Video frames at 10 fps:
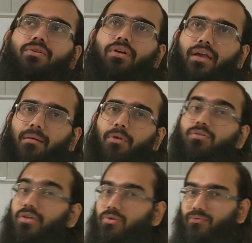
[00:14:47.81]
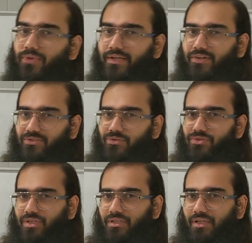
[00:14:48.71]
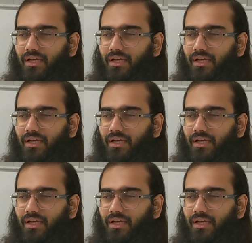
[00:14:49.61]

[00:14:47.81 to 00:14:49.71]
okay, about the conflict resolution,